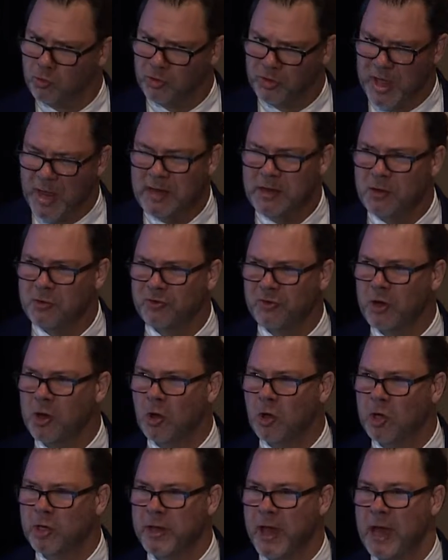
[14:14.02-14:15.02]
10 years ago
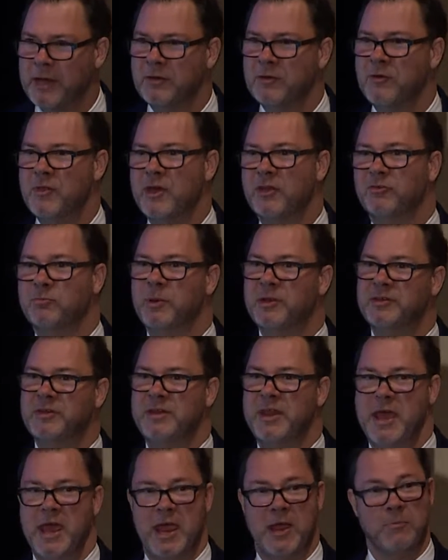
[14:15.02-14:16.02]
could not do this, but
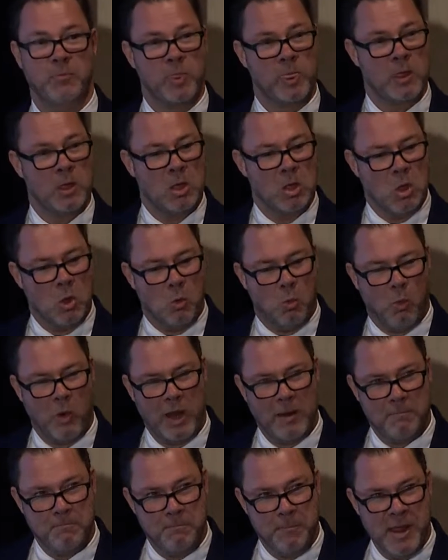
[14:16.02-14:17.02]
today, when
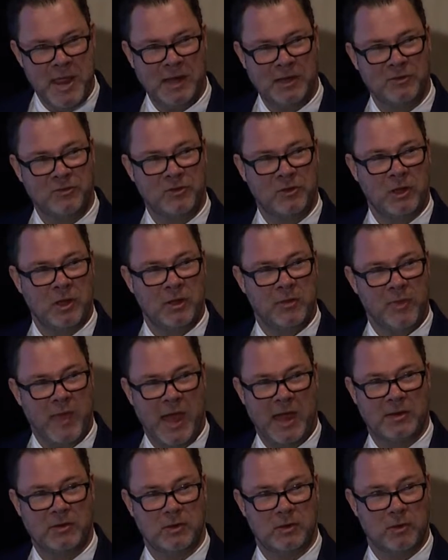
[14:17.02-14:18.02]
it picks
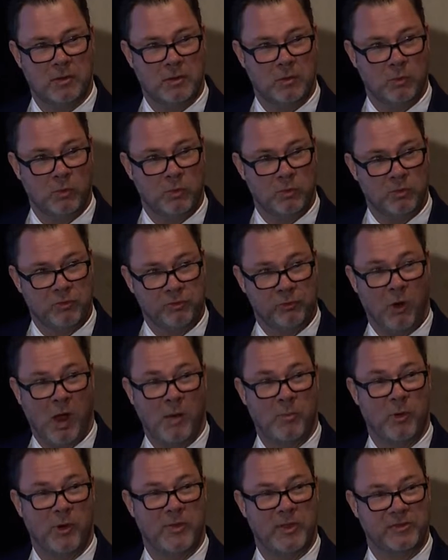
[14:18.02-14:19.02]
that
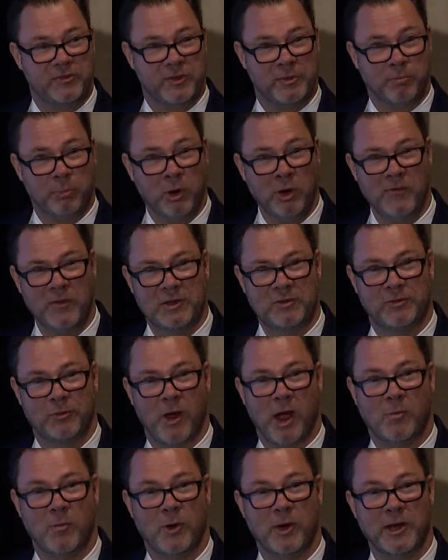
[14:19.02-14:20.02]
strawberry that's the perfect
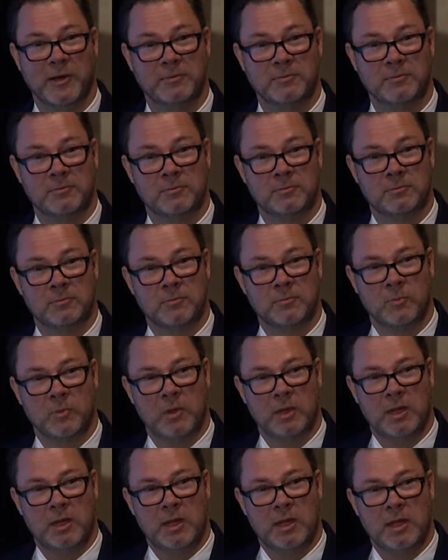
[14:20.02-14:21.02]
strawberry,
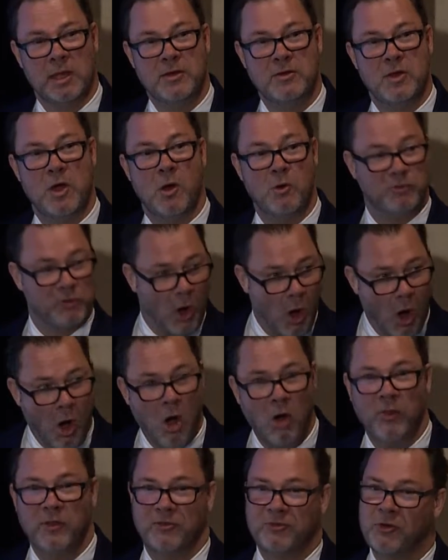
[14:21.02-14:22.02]
it knows
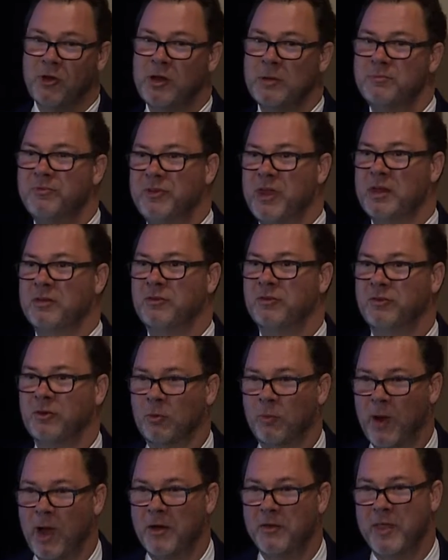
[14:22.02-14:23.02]
all the circumstances
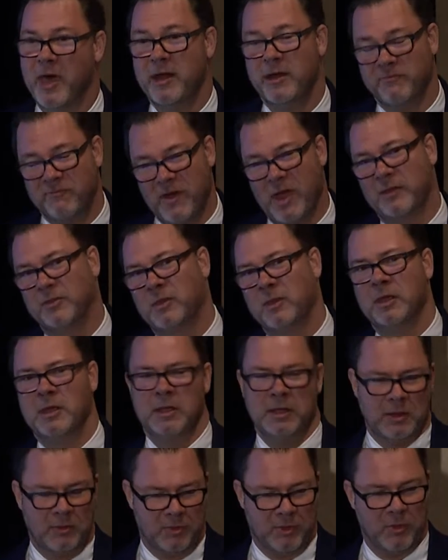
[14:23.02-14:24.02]
around that. In fact,
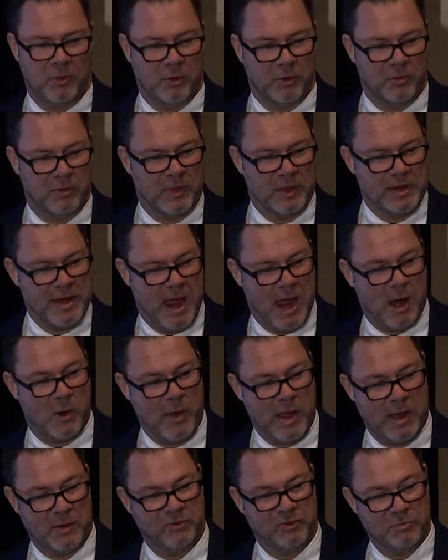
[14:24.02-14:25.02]
they now
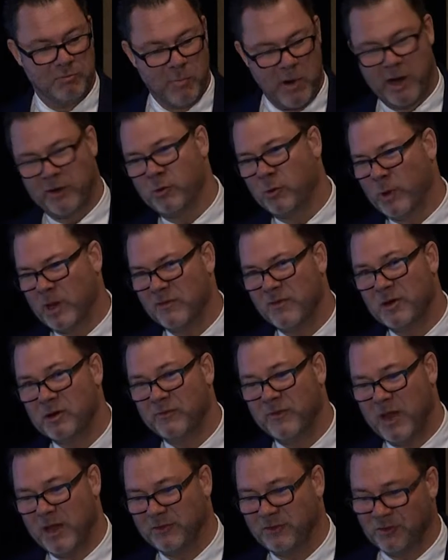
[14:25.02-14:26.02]
have some microwave
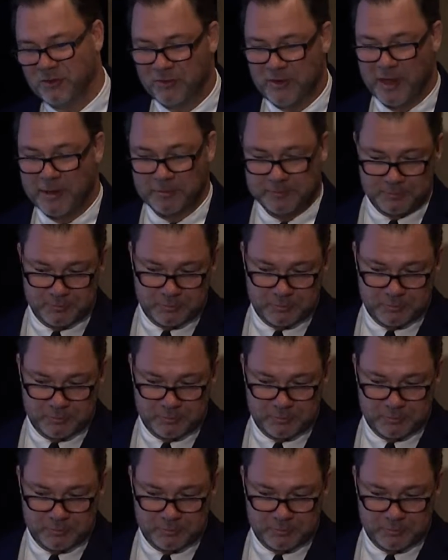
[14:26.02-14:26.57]
interfaces that